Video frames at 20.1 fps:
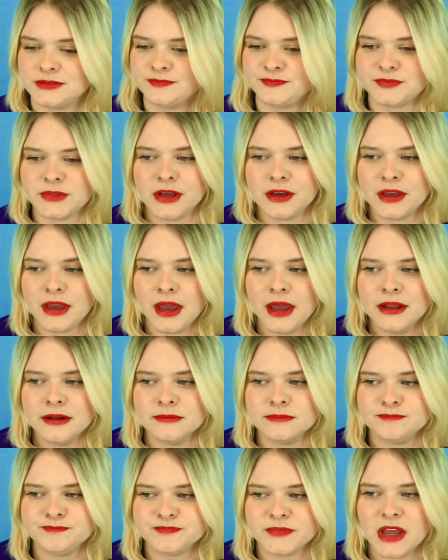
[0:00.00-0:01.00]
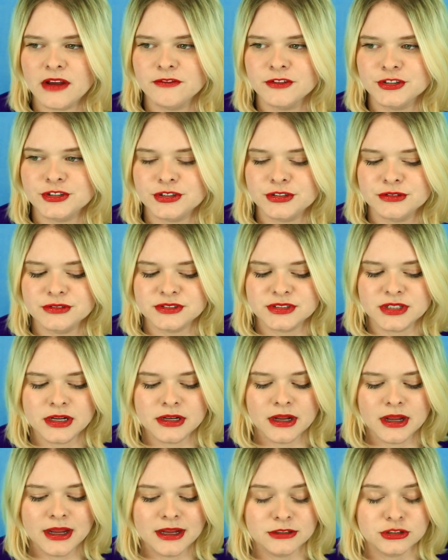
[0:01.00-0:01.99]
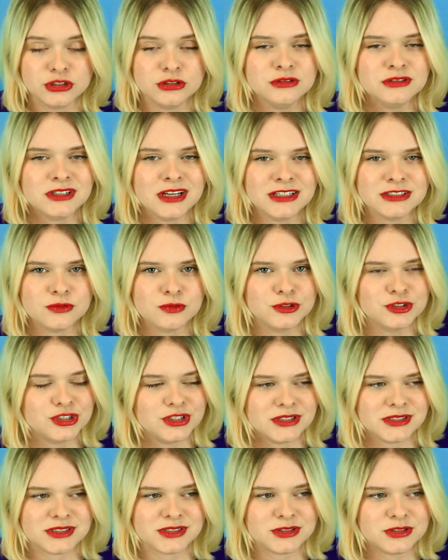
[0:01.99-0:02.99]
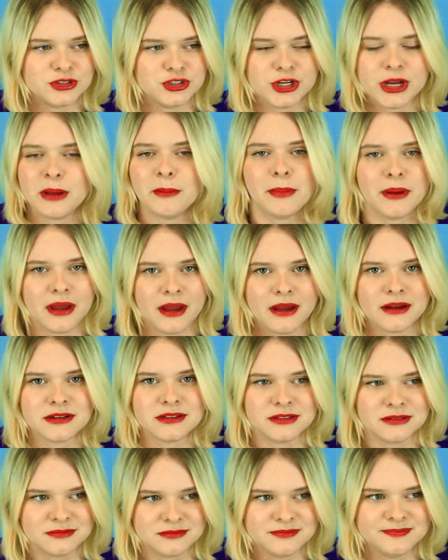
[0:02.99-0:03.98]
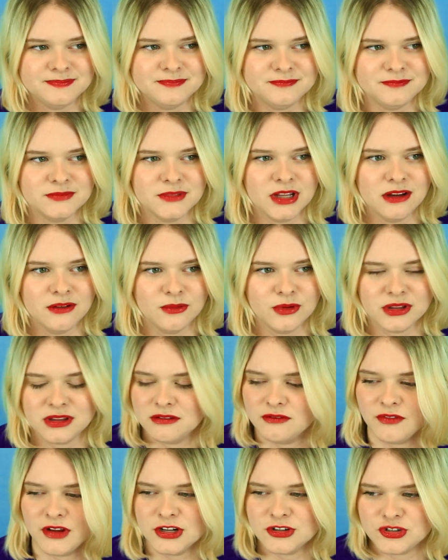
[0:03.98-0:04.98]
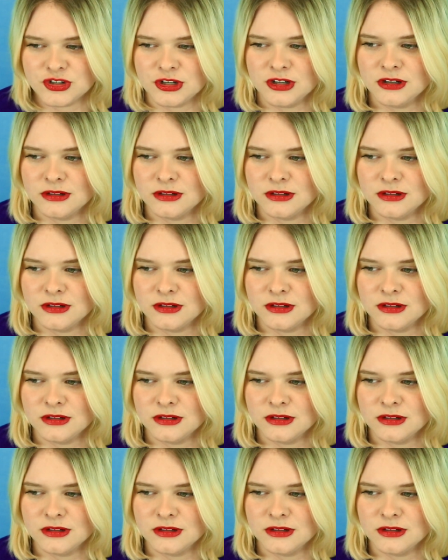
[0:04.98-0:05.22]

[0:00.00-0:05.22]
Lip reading: Again, every Tuesday night. Tuesdays were just jam-packed with adventure.